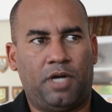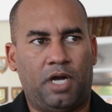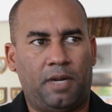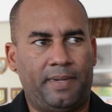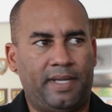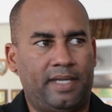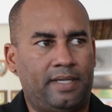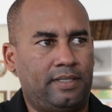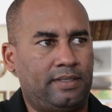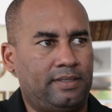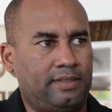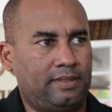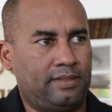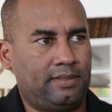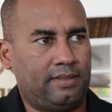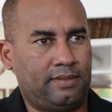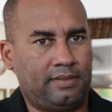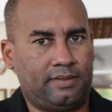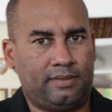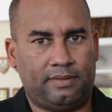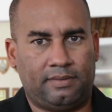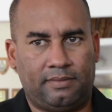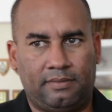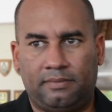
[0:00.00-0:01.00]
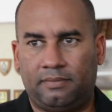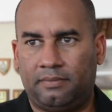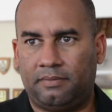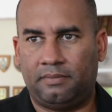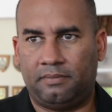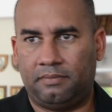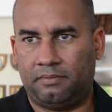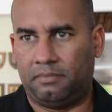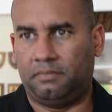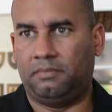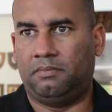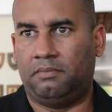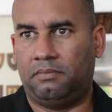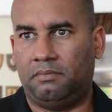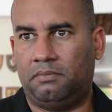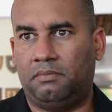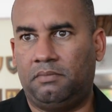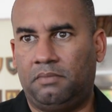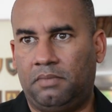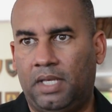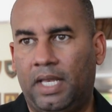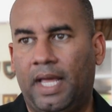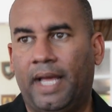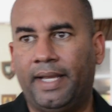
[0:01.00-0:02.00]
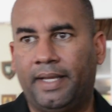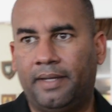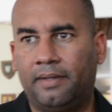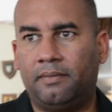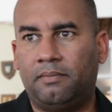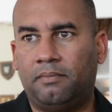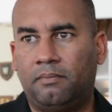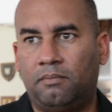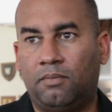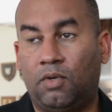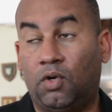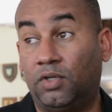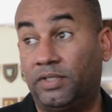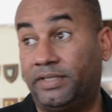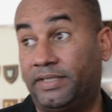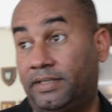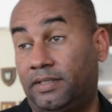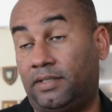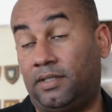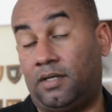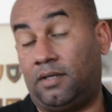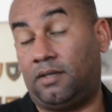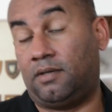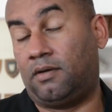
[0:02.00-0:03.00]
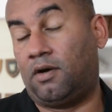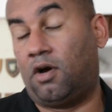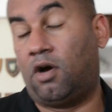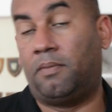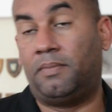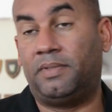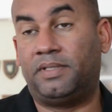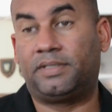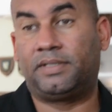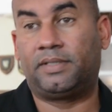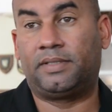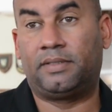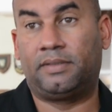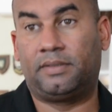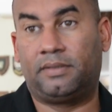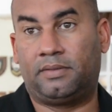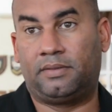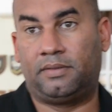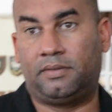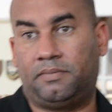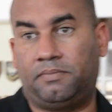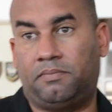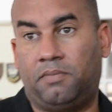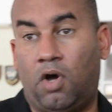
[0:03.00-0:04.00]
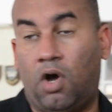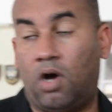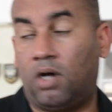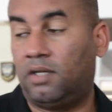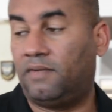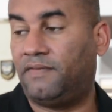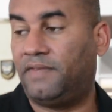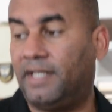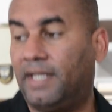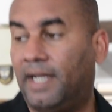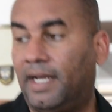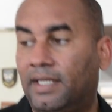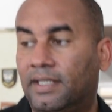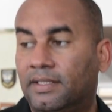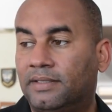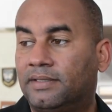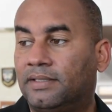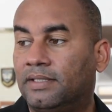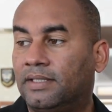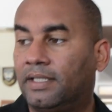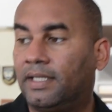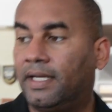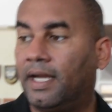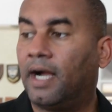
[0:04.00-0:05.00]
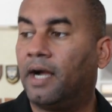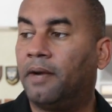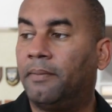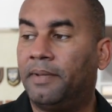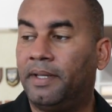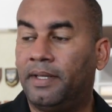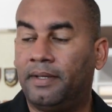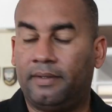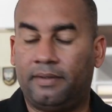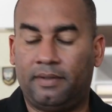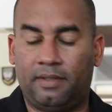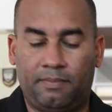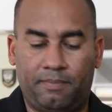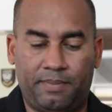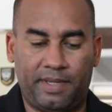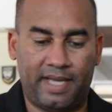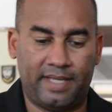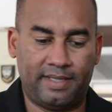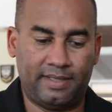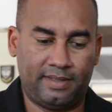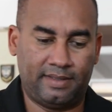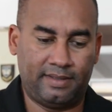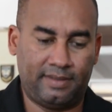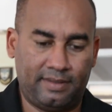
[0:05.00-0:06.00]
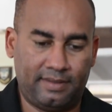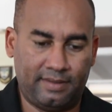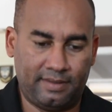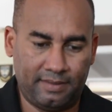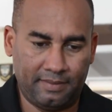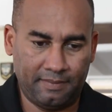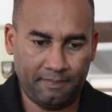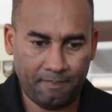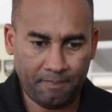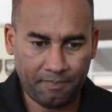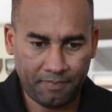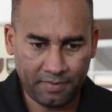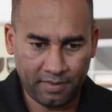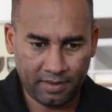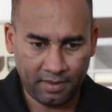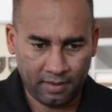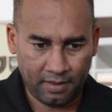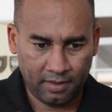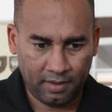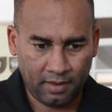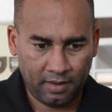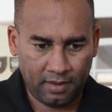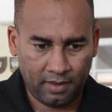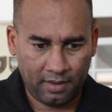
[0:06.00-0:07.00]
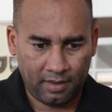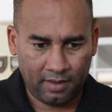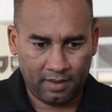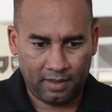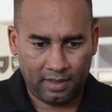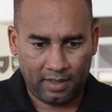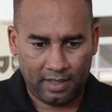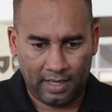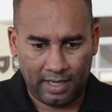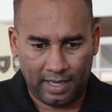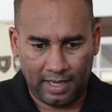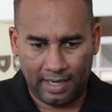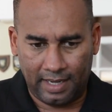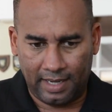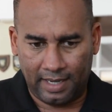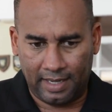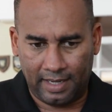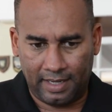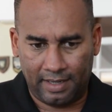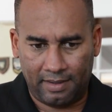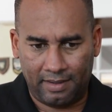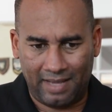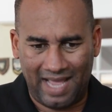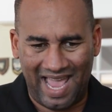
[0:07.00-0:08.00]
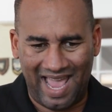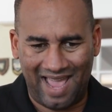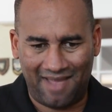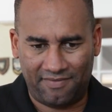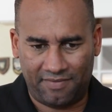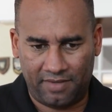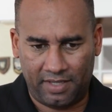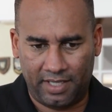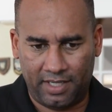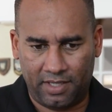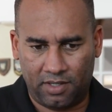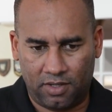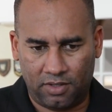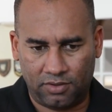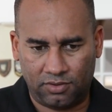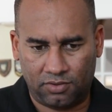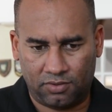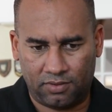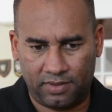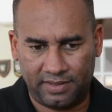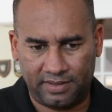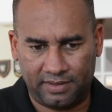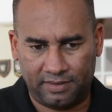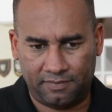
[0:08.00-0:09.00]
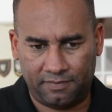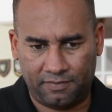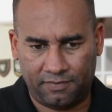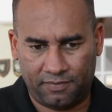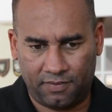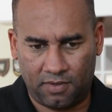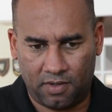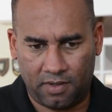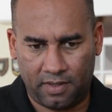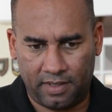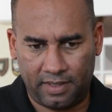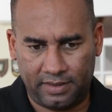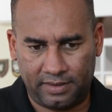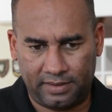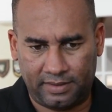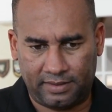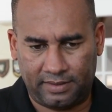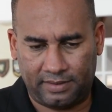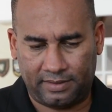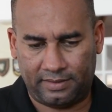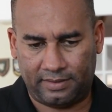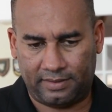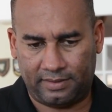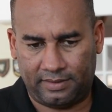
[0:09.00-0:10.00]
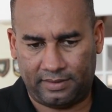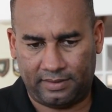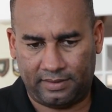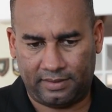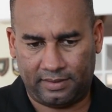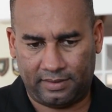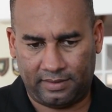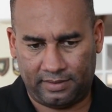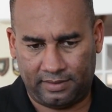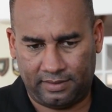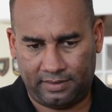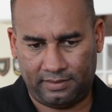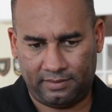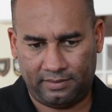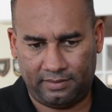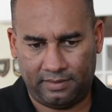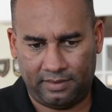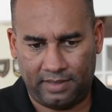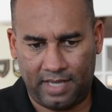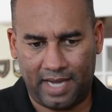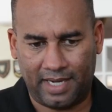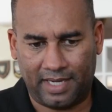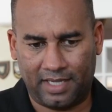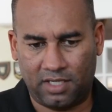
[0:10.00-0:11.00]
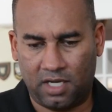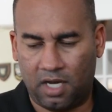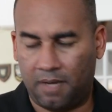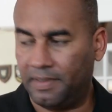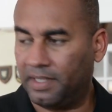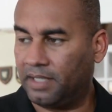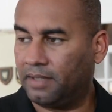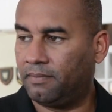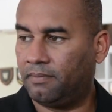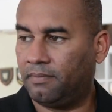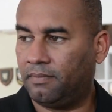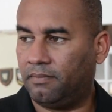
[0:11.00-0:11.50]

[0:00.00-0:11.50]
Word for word: Barbados, like most, uh, almost all of the islands in the Caribbean, depends uh, heavily on tourism for its economic